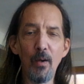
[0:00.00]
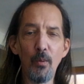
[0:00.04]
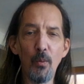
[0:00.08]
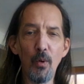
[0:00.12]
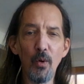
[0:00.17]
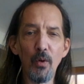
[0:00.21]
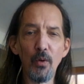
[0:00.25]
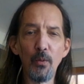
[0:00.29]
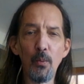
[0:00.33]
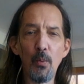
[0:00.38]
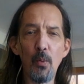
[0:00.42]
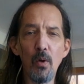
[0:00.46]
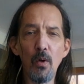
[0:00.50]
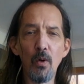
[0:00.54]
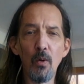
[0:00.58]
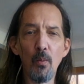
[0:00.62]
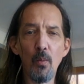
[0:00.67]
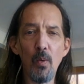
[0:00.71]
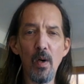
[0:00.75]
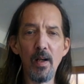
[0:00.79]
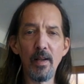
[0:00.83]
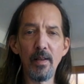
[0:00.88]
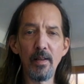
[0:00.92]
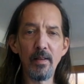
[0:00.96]
World War
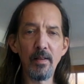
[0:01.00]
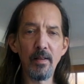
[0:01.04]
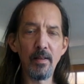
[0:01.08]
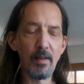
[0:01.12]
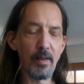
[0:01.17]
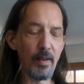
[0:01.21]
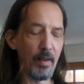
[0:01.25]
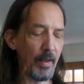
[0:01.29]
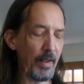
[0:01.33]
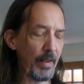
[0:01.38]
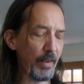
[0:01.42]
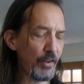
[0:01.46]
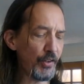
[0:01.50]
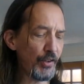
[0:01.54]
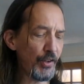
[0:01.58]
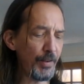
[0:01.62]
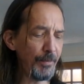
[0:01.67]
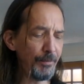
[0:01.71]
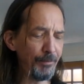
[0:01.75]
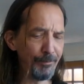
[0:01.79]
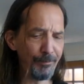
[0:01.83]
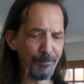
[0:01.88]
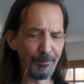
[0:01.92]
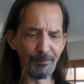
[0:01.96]
One
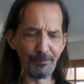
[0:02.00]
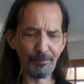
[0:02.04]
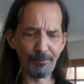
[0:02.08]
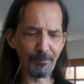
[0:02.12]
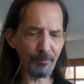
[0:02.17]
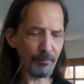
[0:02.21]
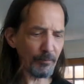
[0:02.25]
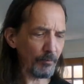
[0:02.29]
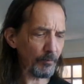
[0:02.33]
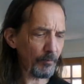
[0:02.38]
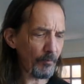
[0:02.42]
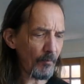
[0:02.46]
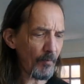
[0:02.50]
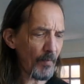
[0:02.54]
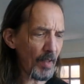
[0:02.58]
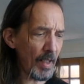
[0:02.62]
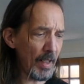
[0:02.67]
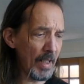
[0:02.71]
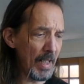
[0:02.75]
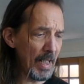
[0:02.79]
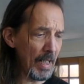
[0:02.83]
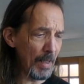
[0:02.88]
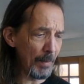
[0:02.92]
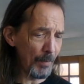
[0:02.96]
collection.
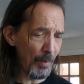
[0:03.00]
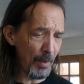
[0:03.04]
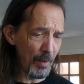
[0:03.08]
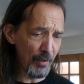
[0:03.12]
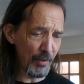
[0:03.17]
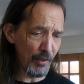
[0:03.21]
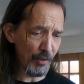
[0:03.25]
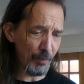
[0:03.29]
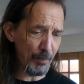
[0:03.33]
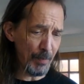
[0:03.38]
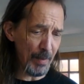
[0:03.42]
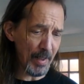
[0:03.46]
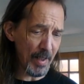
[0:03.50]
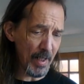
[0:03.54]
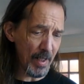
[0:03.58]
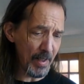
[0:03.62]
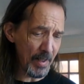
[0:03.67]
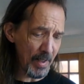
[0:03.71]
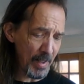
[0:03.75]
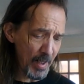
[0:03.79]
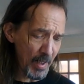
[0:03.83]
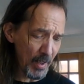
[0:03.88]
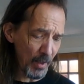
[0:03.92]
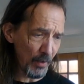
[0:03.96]
And I'm going to just begin
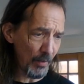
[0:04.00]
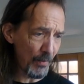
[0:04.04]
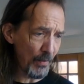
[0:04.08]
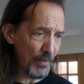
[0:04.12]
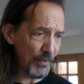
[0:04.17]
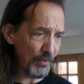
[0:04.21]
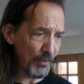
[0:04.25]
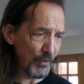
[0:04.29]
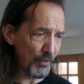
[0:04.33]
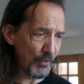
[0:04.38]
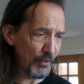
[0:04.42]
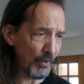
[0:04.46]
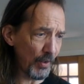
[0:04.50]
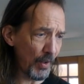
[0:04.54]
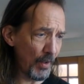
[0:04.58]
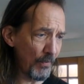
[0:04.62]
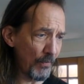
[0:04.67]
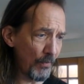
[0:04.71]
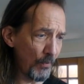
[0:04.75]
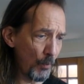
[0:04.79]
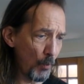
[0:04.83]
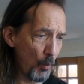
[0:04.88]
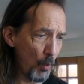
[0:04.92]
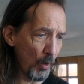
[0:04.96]
here. This is a
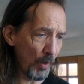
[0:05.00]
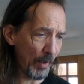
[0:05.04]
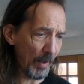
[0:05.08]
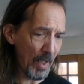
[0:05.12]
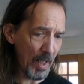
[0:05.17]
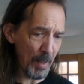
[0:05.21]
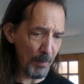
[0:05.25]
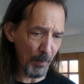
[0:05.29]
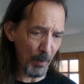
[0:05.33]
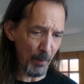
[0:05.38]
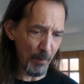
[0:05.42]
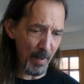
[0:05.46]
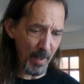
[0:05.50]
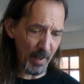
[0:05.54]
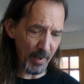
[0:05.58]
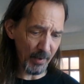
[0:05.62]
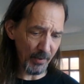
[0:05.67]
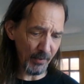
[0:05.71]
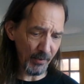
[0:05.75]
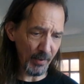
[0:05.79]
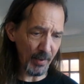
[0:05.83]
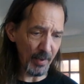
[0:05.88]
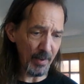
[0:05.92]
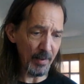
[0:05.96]
Wargamer
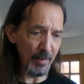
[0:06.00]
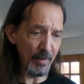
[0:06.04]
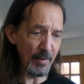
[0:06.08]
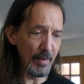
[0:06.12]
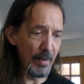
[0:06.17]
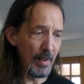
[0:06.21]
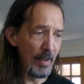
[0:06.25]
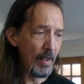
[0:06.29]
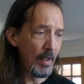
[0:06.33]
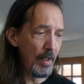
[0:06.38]
magazine.